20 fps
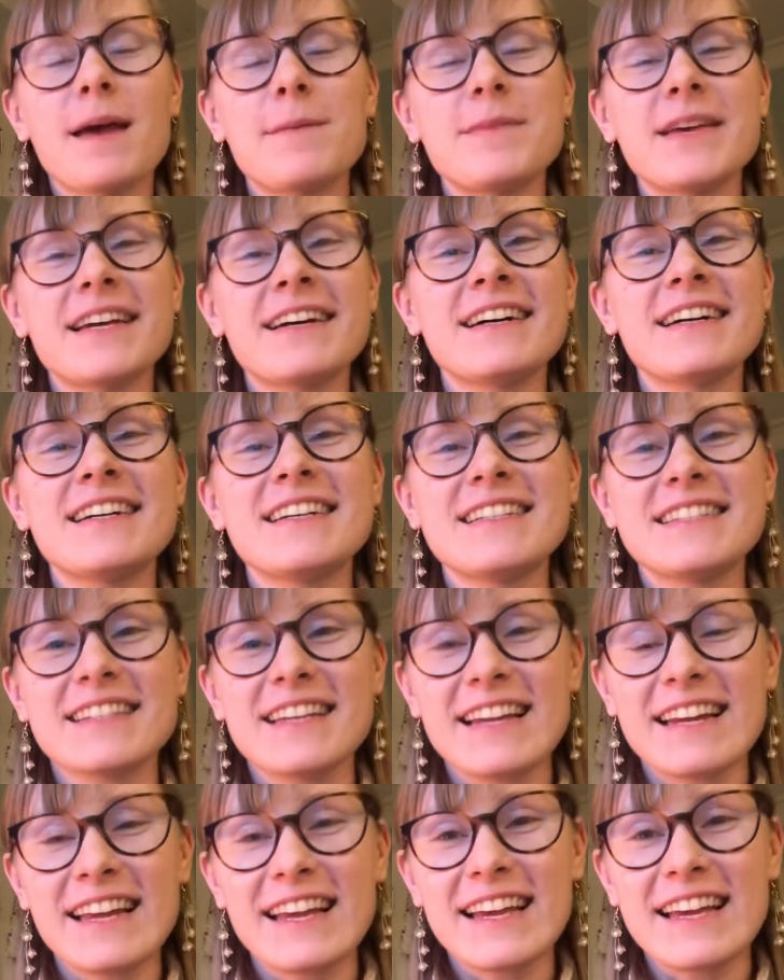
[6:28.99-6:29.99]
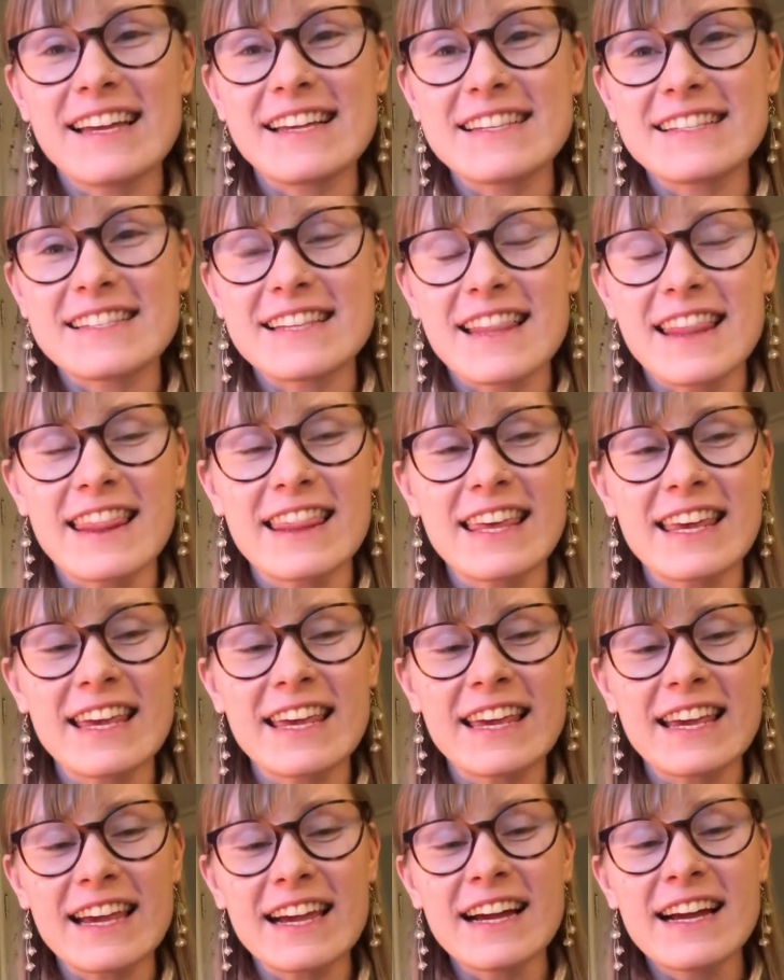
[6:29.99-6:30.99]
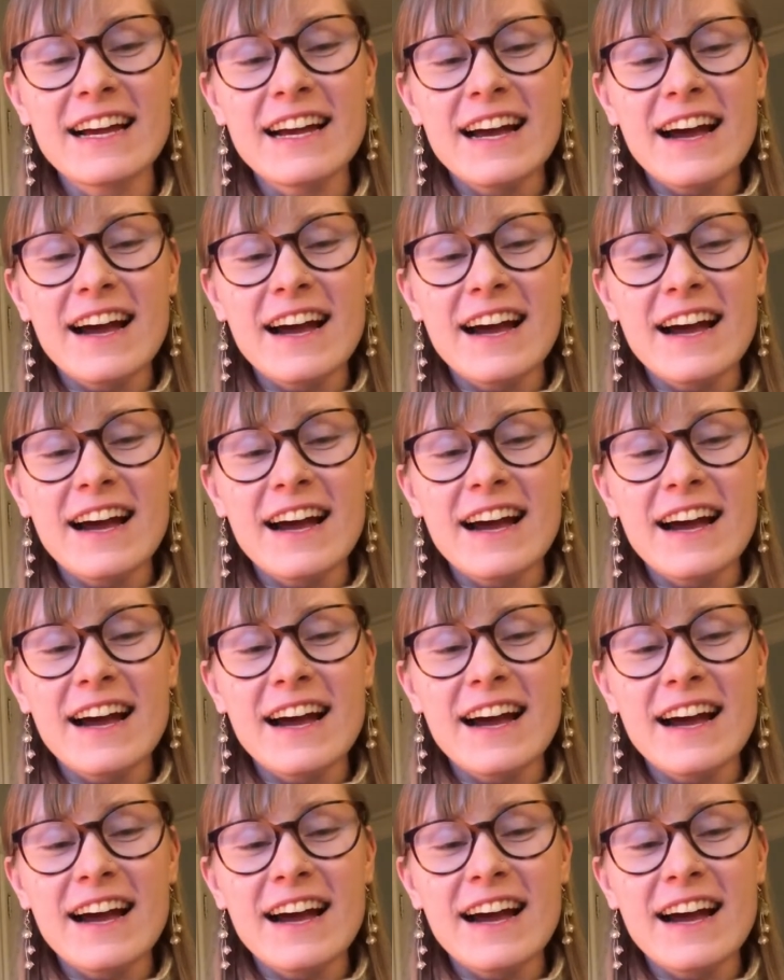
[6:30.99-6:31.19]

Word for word: because it is the